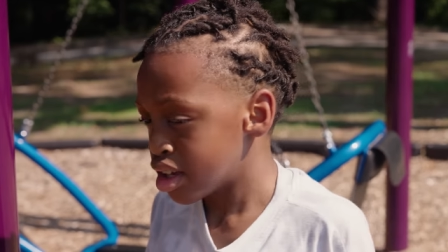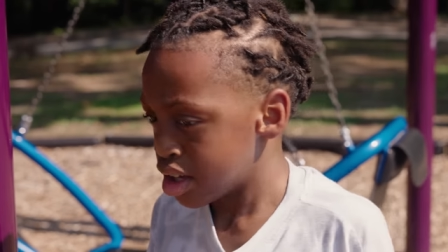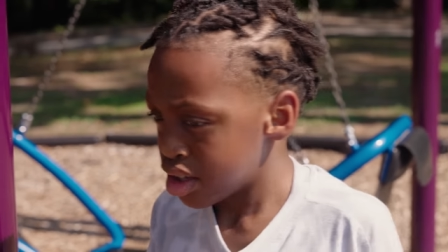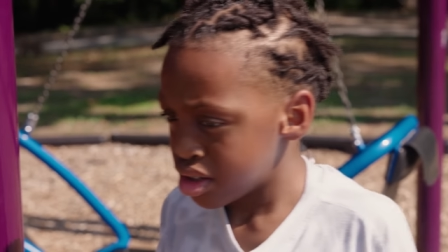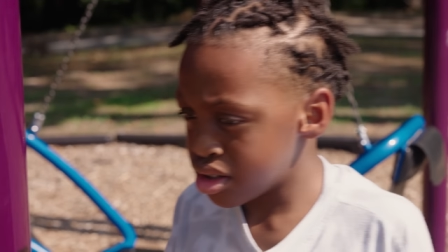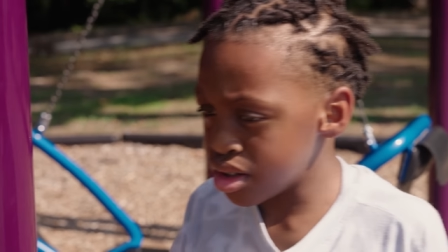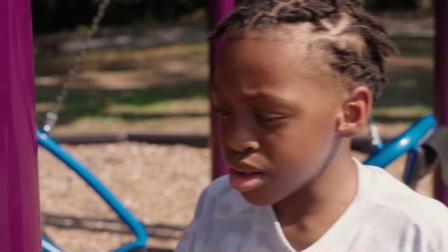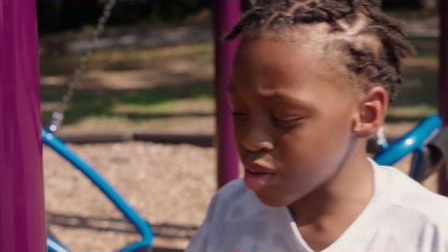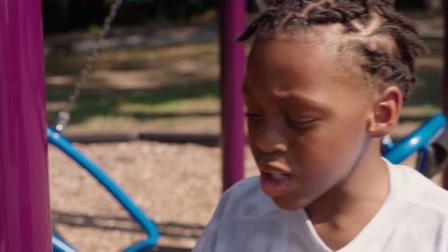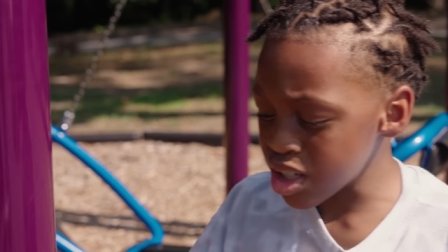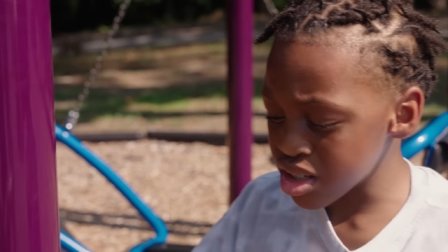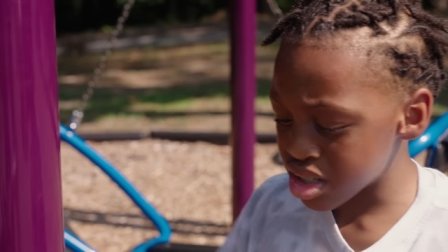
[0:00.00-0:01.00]
You
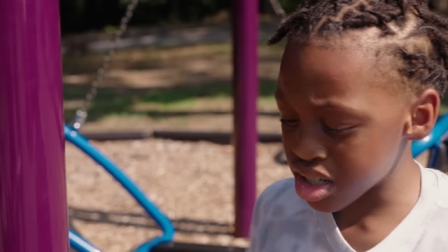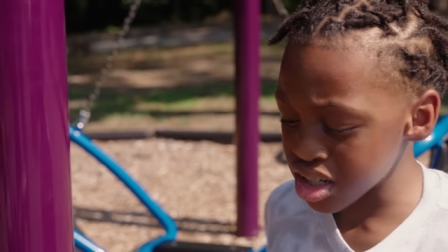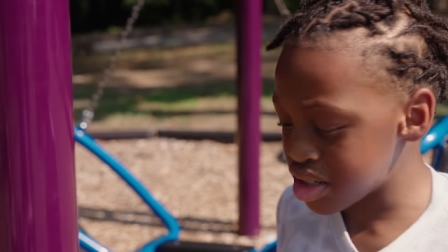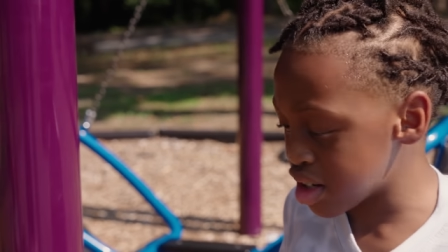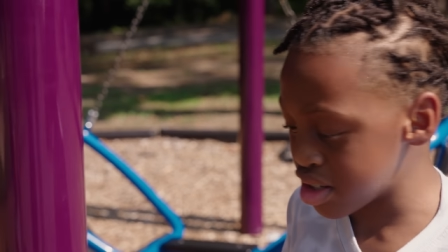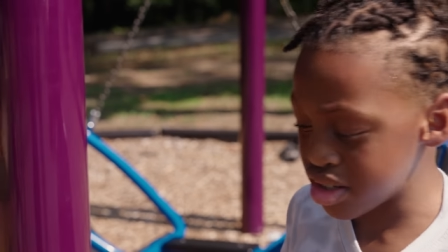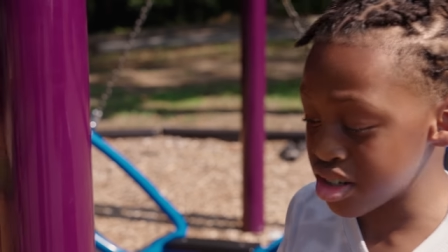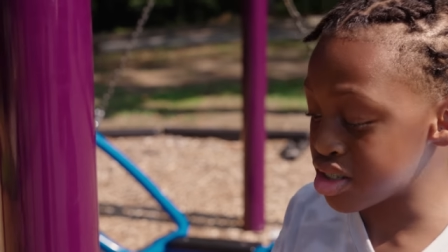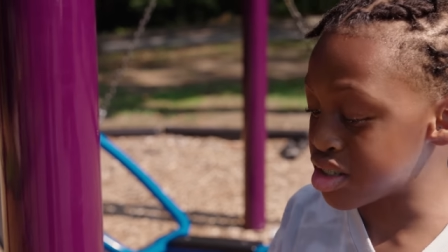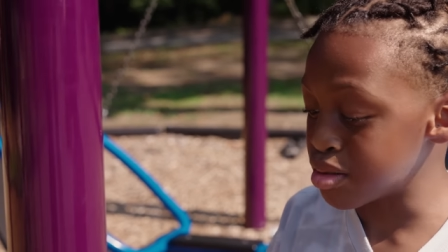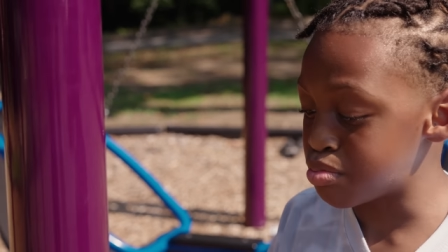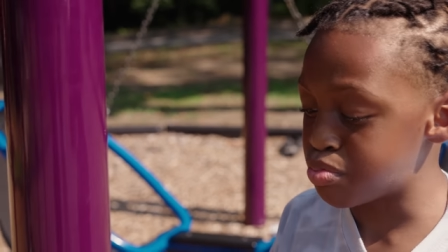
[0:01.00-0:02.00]
and your sisters used
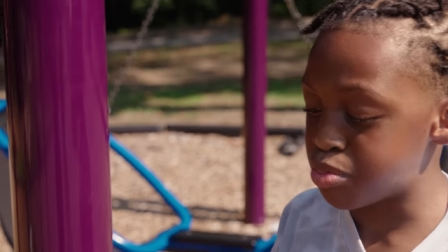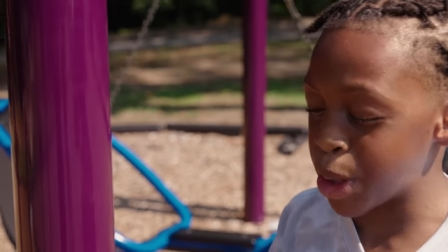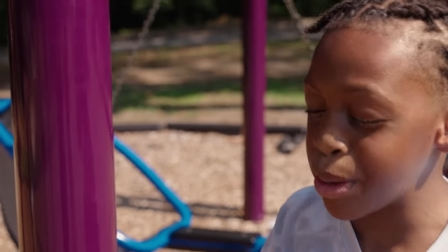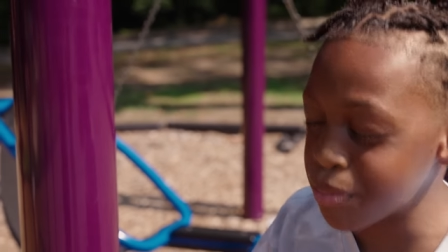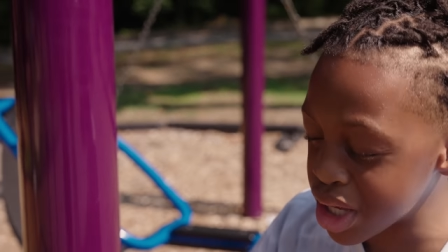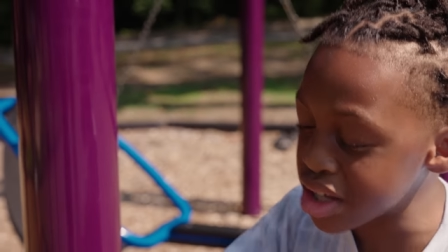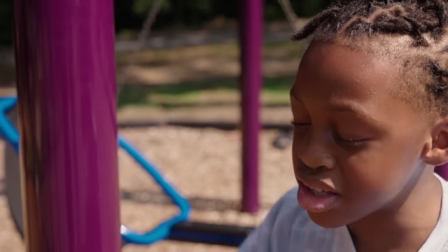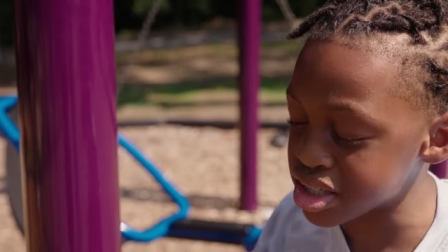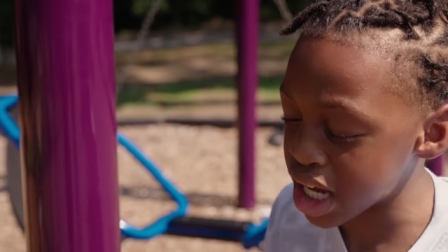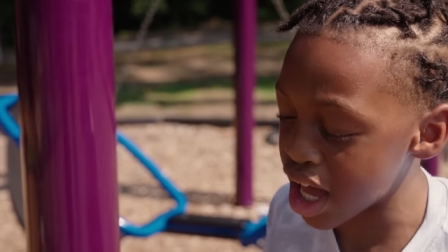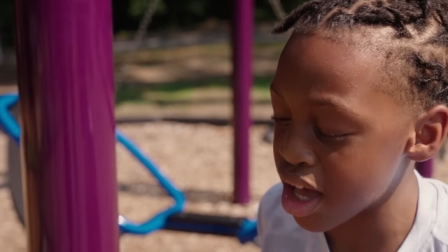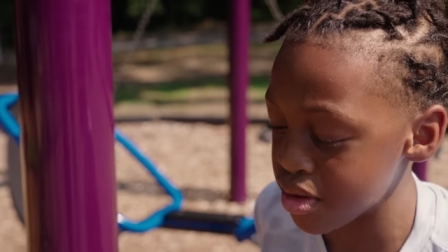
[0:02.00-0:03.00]
to beat me and
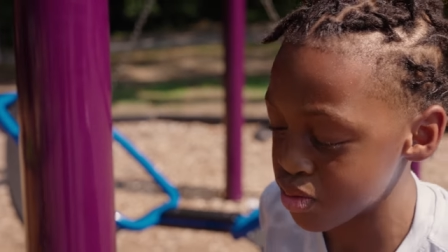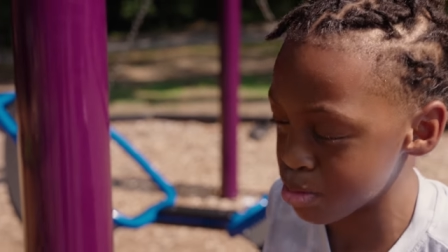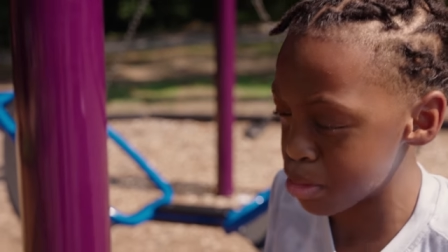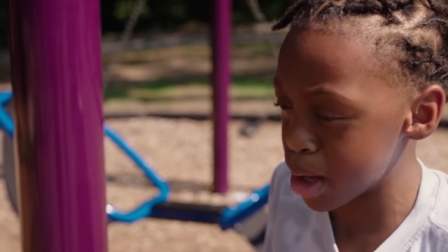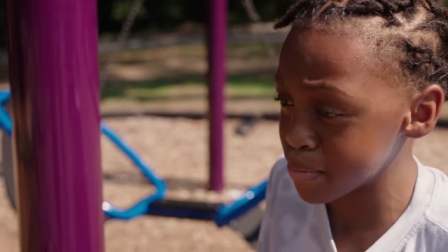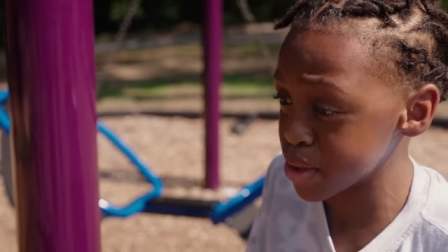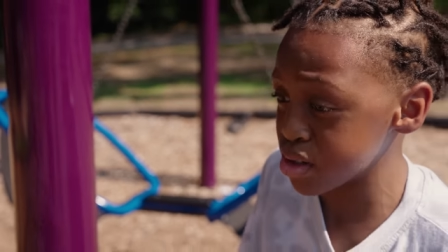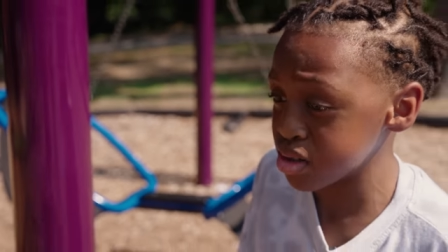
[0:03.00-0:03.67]
tie, remember?